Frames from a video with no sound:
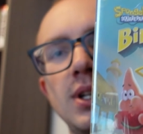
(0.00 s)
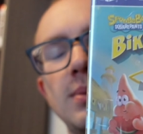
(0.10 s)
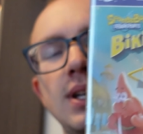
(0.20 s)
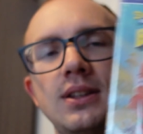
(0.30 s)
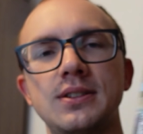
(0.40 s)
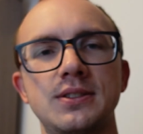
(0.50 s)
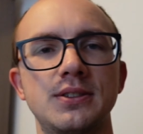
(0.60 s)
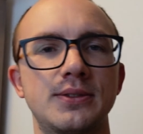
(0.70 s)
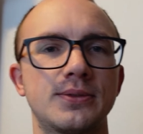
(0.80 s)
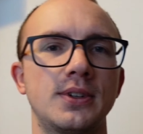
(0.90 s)
Remake. This
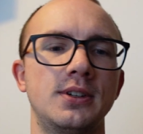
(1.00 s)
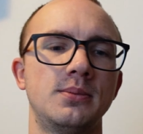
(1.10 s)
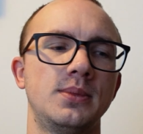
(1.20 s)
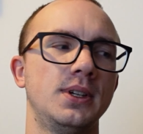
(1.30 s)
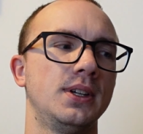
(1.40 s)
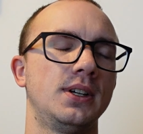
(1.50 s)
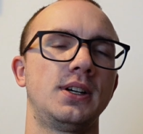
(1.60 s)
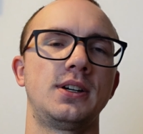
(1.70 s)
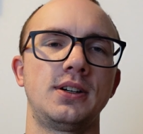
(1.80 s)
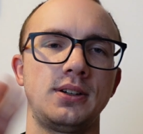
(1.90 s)
is from
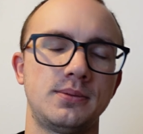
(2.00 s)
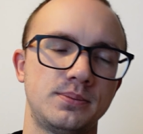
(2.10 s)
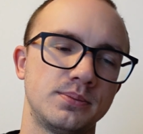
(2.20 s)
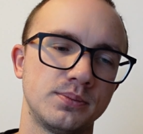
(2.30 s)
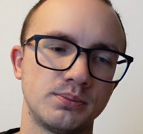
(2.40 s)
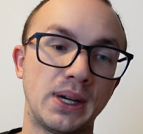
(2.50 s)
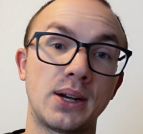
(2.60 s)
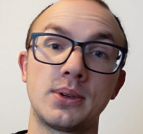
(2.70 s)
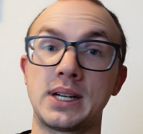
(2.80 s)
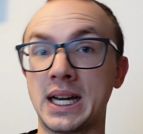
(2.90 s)
uh,
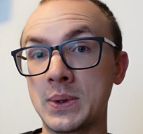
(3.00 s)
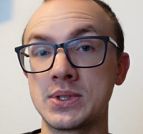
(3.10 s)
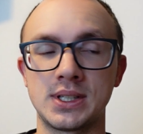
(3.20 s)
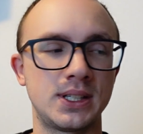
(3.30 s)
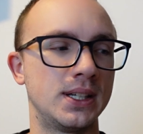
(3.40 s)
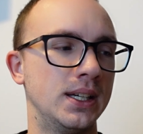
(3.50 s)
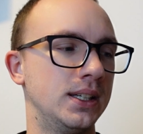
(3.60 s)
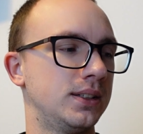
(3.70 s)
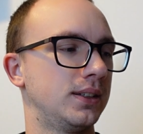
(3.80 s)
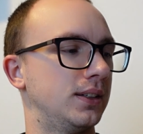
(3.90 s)
back when I was a
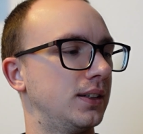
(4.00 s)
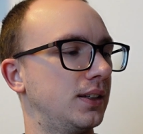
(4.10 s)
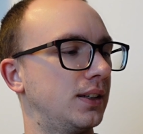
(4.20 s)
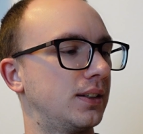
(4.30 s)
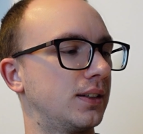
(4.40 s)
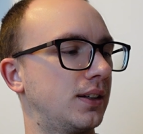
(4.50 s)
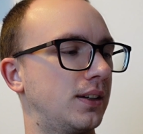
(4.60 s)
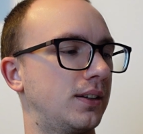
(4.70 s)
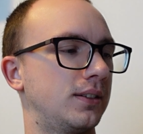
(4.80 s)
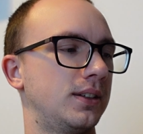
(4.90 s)
kid. And
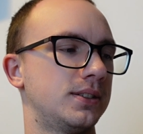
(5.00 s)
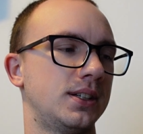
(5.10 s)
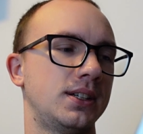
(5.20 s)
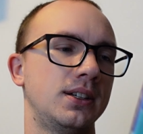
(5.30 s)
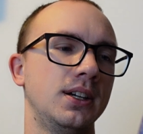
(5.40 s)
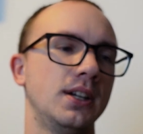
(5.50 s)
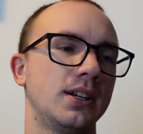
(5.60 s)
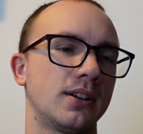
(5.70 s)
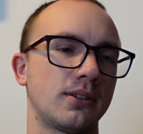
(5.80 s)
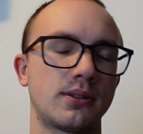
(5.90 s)
uh, it's a,
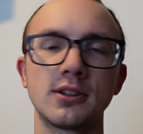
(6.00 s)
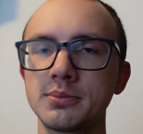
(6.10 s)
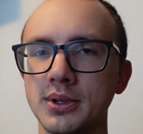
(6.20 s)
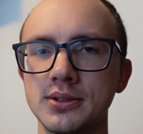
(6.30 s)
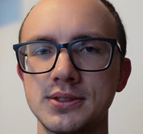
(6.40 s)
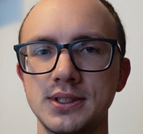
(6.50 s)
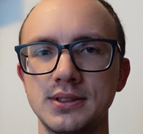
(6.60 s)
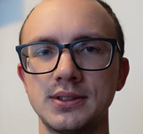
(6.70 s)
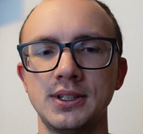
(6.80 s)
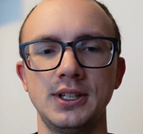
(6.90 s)
a third
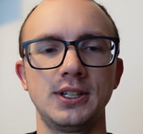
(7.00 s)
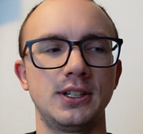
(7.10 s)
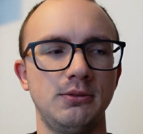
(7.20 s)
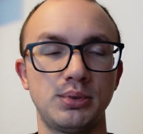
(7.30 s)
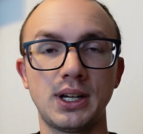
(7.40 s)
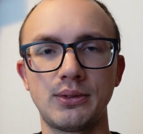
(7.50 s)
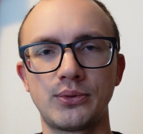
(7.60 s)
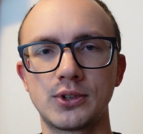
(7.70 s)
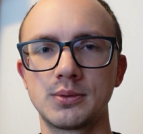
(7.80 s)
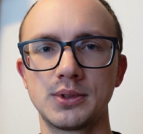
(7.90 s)
person
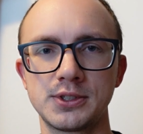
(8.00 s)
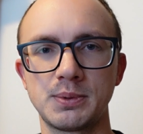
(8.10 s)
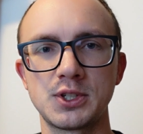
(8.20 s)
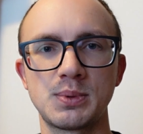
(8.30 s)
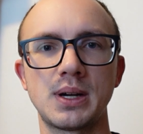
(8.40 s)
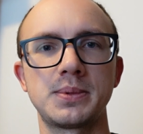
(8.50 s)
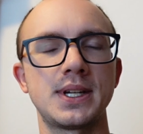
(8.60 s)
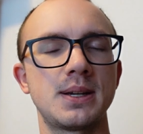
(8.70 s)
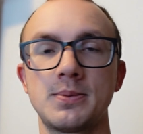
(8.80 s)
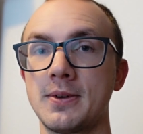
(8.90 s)
platformer SpongeBob
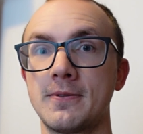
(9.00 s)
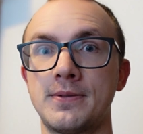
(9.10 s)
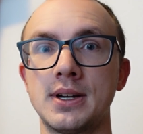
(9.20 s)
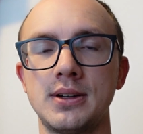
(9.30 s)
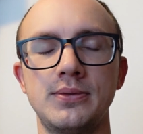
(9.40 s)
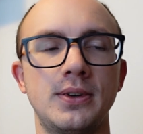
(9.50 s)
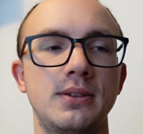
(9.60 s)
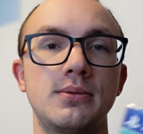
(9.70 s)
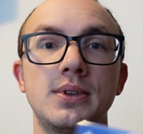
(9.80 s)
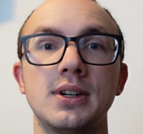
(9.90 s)
game. Very
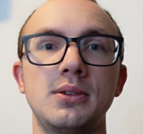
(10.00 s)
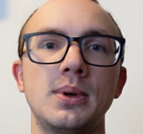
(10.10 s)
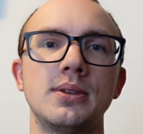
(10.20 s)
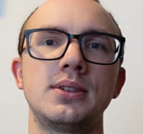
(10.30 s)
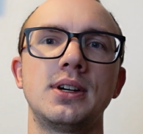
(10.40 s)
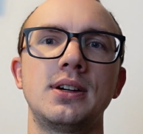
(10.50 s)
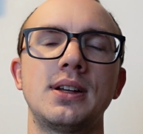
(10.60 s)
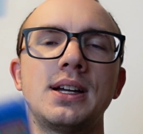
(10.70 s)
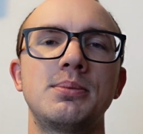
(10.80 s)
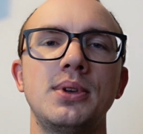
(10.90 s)
fun, very well done.
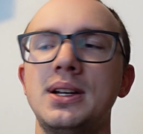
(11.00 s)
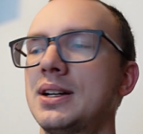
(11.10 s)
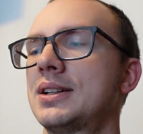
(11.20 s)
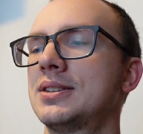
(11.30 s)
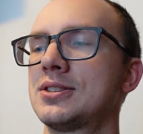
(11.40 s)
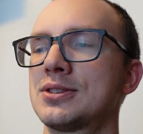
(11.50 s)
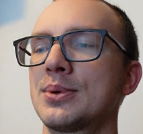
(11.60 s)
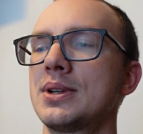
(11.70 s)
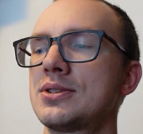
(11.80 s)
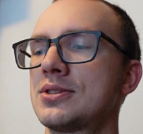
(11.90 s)
I played it on the
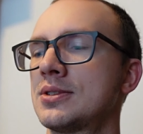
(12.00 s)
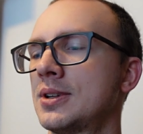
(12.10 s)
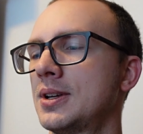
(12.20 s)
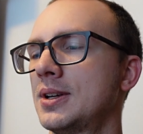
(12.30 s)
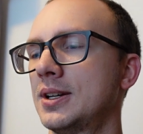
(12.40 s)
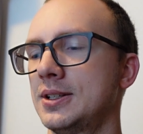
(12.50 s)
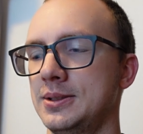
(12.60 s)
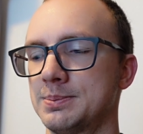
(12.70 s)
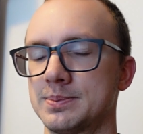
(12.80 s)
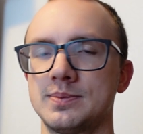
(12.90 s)
Switch,
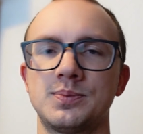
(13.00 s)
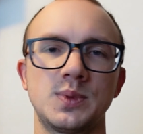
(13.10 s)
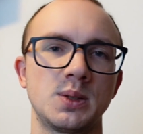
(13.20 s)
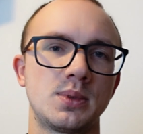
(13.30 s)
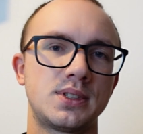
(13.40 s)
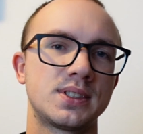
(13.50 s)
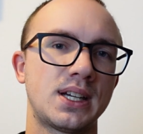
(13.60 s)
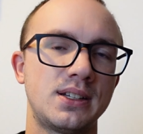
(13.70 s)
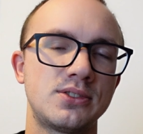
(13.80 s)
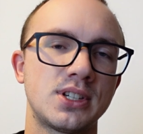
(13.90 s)
um, but
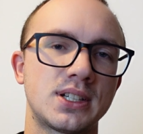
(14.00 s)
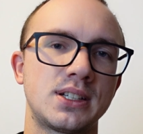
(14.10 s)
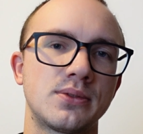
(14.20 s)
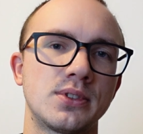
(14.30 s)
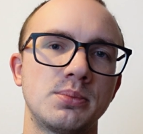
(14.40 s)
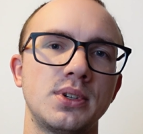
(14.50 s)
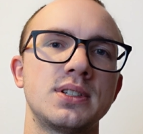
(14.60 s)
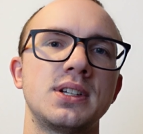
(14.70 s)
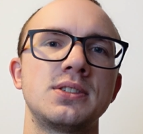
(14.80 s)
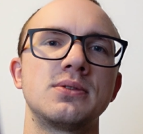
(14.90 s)
decided to check it out for the
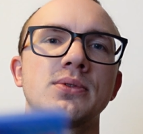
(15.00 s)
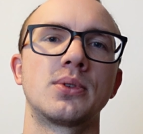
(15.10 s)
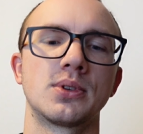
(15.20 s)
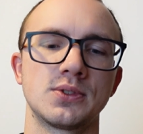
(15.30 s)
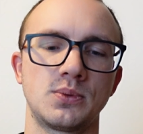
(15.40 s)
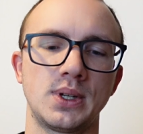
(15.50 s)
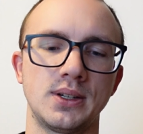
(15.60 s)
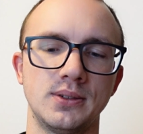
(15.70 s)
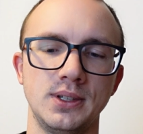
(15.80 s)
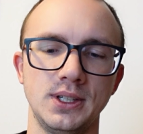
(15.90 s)
PlayStation 4 as
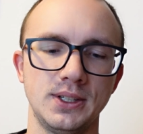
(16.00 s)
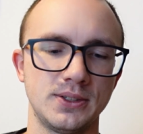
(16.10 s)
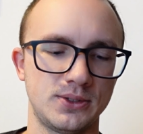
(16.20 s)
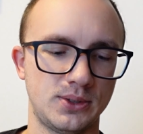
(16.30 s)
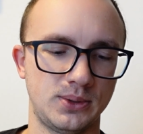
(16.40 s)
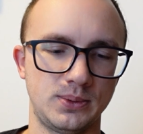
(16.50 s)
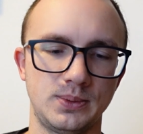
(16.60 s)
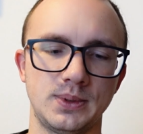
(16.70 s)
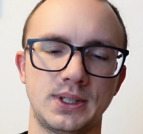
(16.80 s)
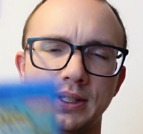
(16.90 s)
well. So
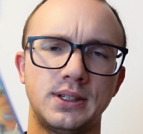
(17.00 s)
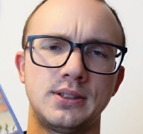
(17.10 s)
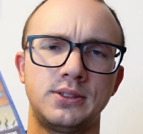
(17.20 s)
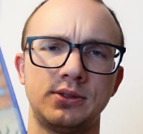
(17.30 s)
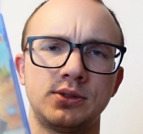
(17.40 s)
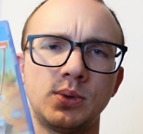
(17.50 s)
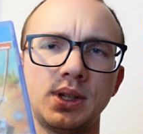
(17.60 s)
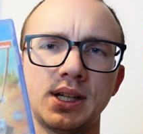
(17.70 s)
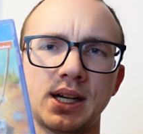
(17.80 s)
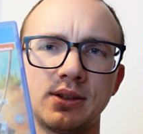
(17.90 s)
uh,
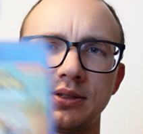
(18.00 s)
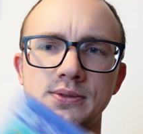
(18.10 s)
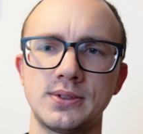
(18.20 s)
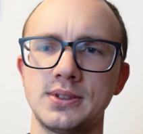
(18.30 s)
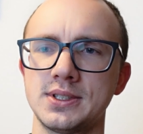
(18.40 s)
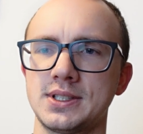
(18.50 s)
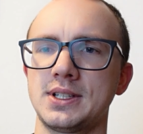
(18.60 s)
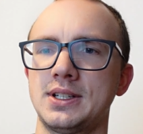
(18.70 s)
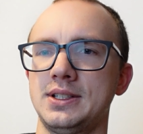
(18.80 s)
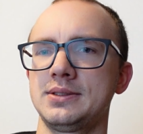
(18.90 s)
$20 for this
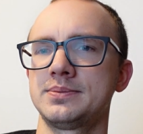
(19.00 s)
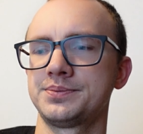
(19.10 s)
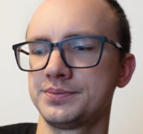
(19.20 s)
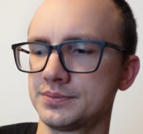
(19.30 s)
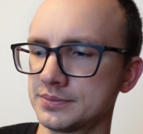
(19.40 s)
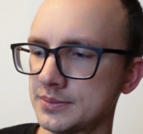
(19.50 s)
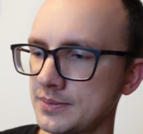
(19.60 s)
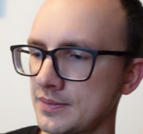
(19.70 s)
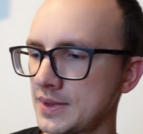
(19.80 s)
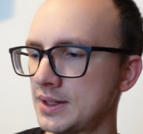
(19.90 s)
guy.
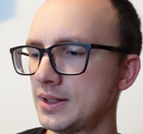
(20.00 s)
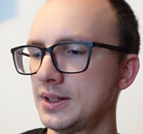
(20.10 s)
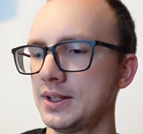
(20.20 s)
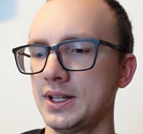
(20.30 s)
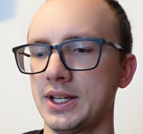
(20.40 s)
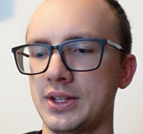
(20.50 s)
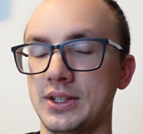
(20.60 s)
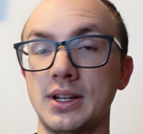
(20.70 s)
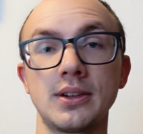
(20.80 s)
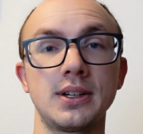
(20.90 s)
And then
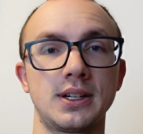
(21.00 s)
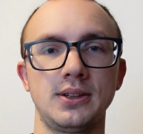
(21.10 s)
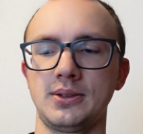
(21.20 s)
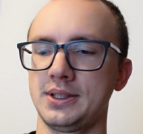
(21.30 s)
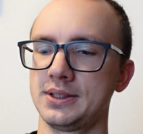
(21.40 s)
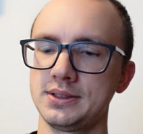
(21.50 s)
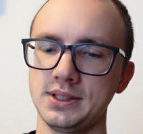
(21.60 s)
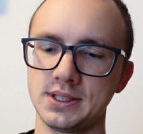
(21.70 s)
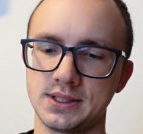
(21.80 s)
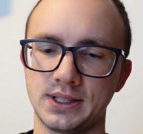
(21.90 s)
the other Nickelodeon
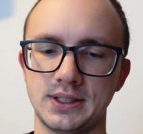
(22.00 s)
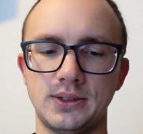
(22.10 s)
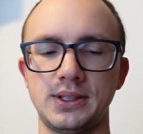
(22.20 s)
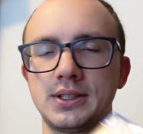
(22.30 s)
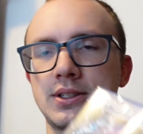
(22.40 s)
is Nickelodeon